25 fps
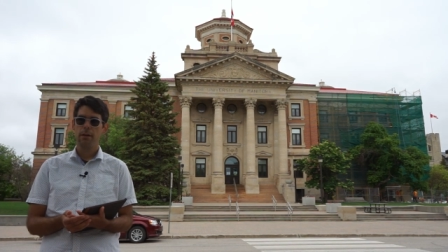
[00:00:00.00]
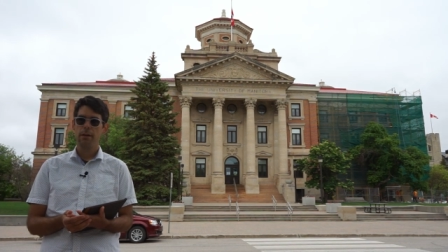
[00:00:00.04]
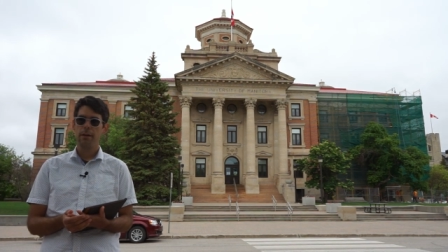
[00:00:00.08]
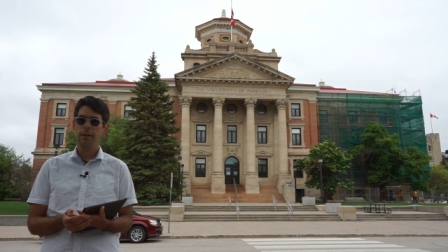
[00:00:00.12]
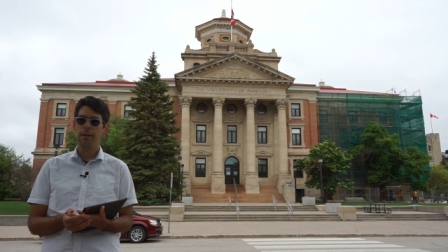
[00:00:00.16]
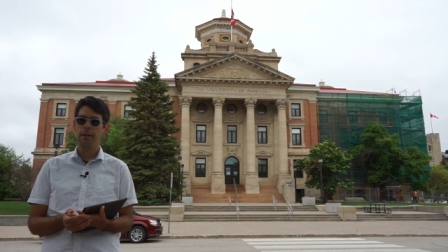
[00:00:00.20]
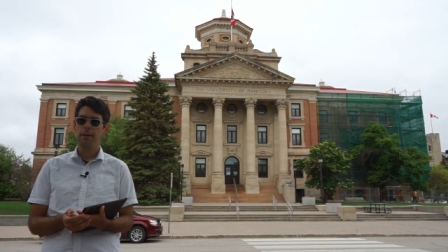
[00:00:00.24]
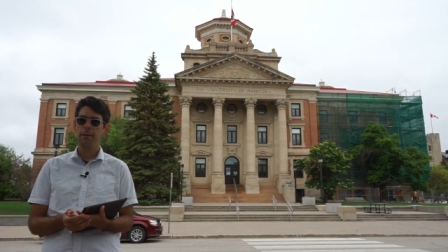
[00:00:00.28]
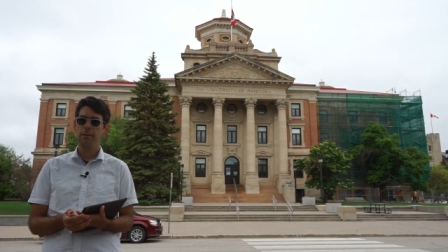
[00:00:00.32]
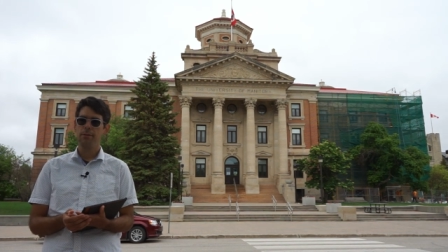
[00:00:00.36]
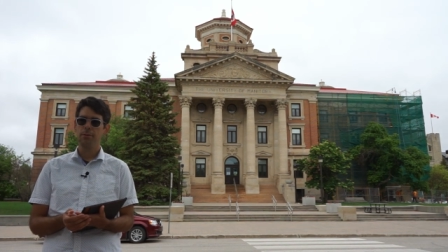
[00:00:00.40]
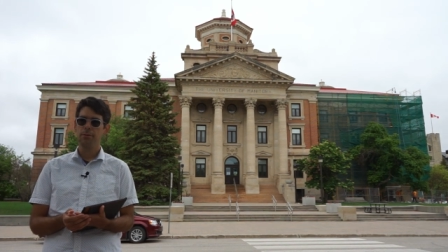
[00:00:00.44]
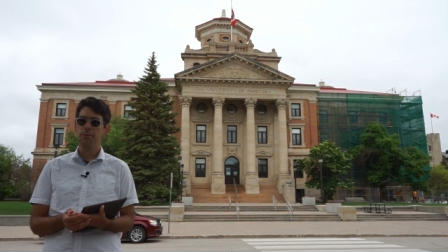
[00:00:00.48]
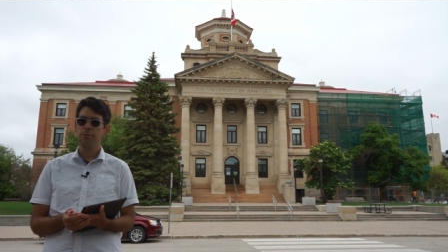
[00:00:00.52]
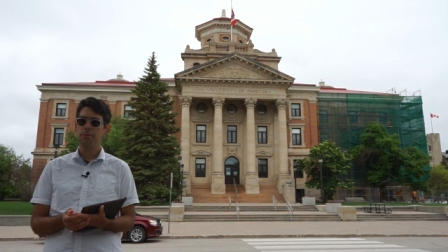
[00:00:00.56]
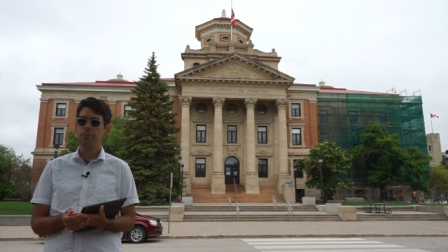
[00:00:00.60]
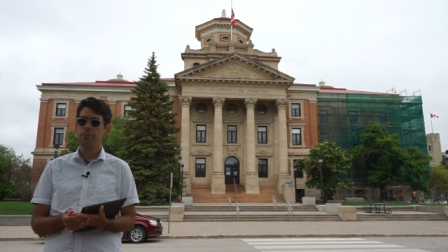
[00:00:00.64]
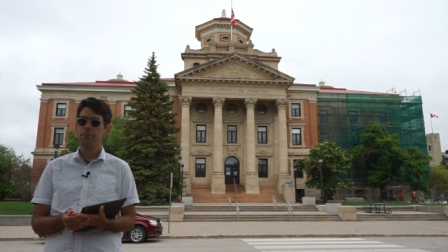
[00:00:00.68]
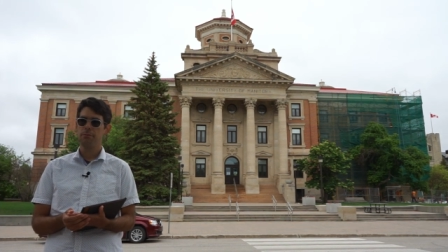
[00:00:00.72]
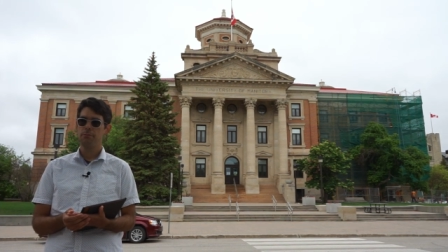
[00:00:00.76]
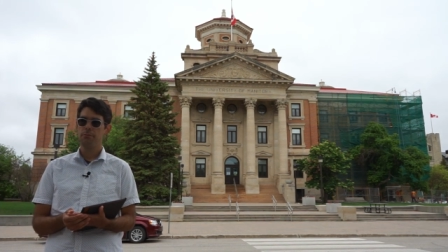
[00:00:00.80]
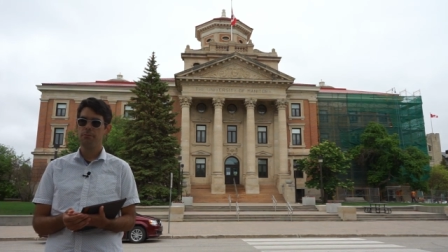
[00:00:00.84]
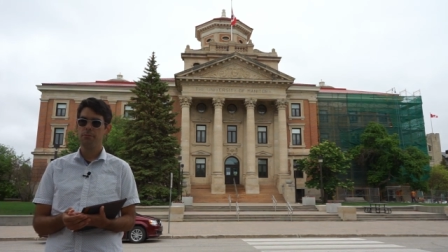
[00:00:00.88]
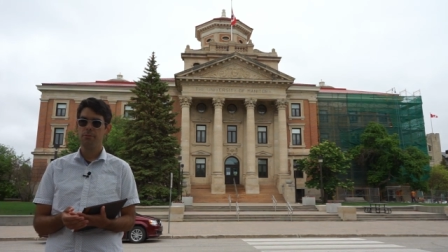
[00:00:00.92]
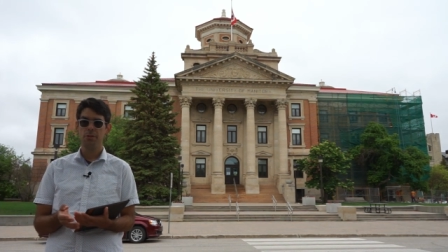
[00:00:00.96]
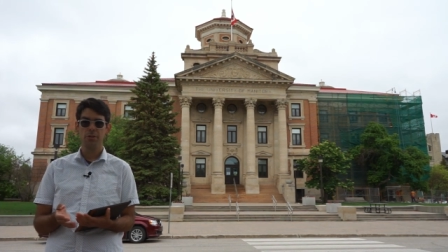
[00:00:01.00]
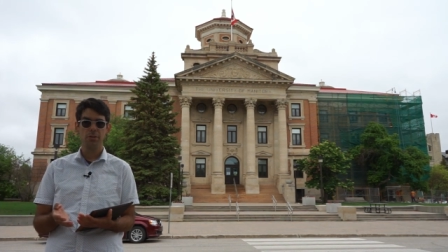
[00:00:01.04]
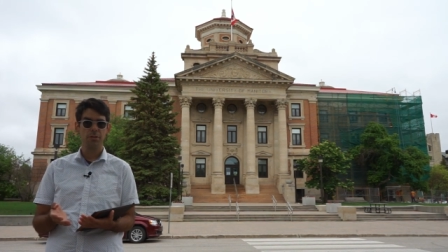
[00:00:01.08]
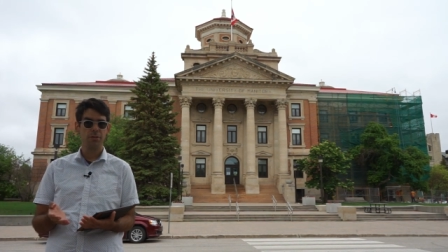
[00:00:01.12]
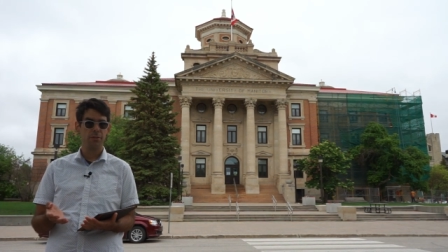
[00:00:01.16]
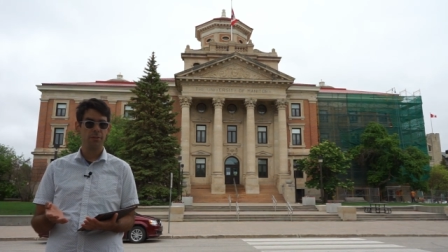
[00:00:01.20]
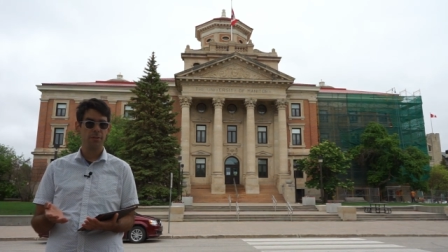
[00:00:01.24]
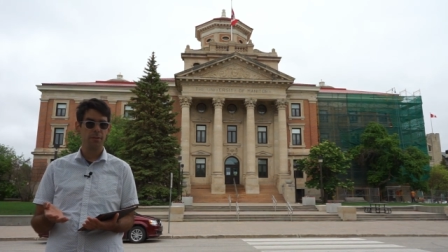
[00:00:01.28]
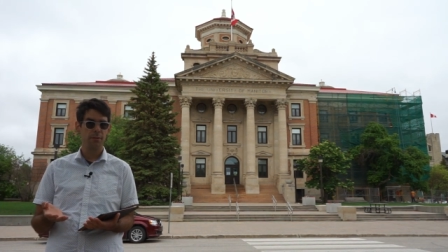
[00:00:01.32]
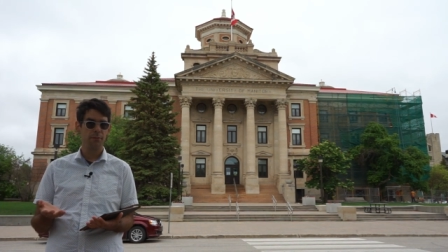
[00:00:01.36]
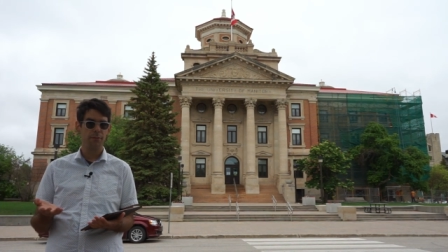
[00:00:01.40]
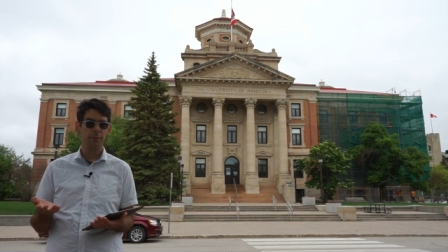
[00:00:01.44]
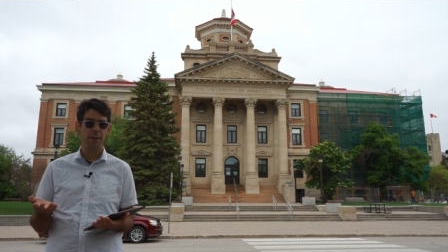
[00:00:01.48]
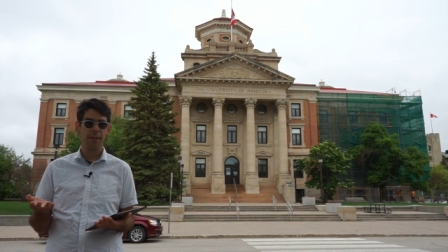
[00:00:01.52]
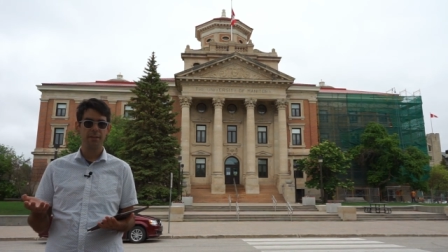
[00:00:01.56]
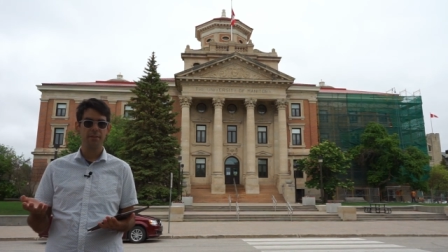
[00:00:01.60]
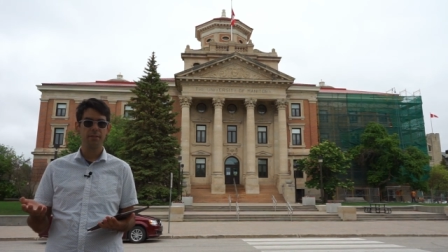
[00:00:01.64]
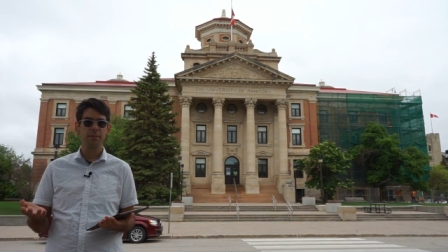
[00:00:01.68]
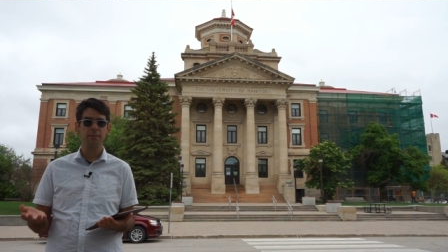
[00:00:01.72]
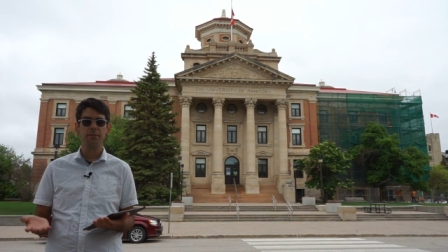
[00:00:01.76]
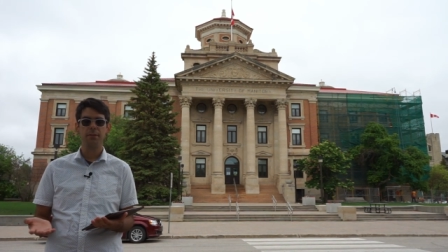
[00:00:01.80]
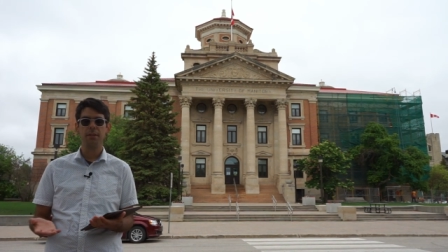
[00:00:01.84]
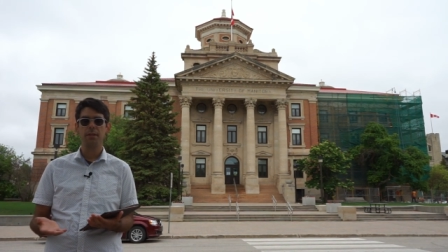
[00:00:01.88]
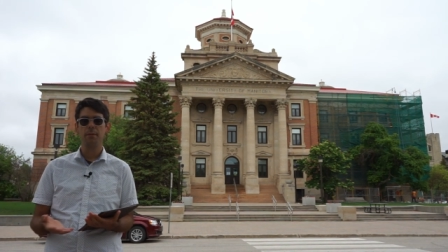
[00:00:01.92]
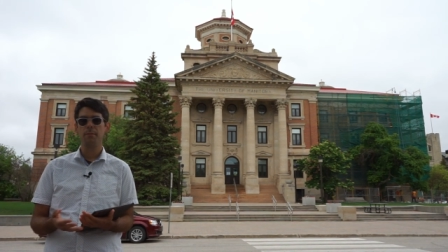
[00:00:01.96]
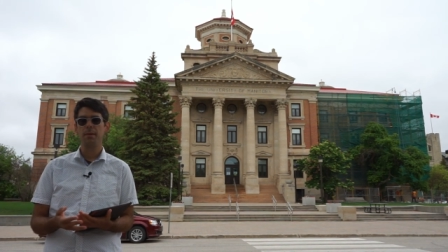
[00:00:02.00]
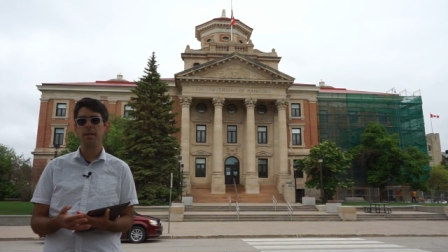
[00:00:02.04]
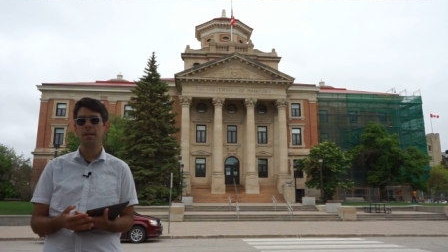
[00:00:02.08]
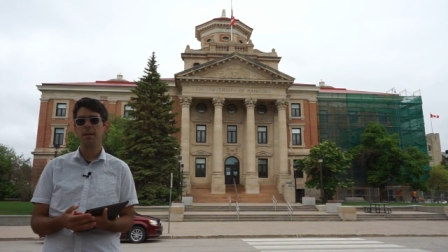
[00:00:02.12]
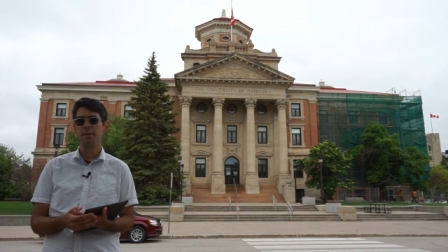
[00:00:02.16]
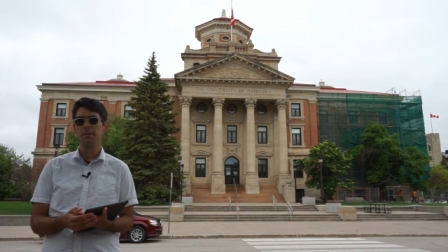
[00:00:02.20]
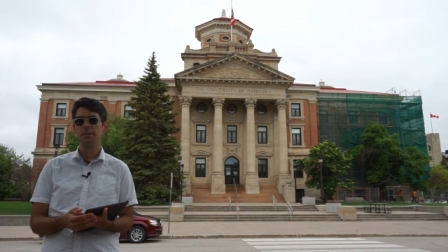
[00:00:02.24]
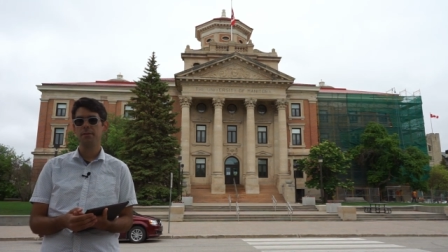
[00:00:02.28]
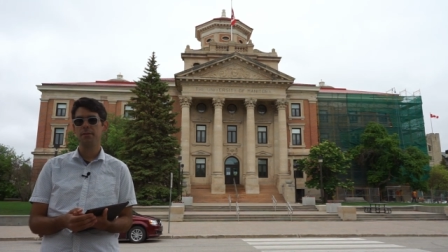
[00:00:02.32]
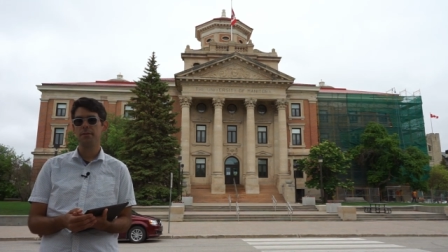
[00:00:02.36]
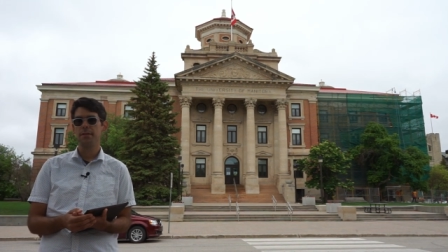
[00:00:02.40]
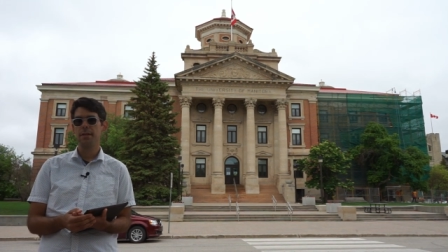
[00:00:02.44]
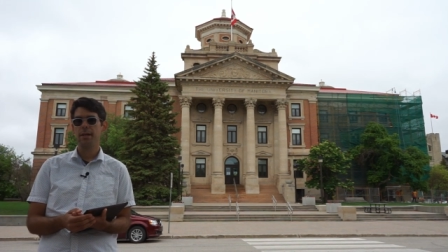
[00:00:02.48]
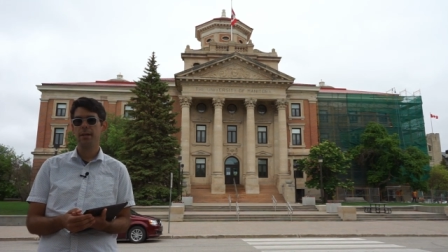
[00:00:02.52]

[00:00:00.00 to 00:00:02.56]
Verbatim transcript: And this effectively means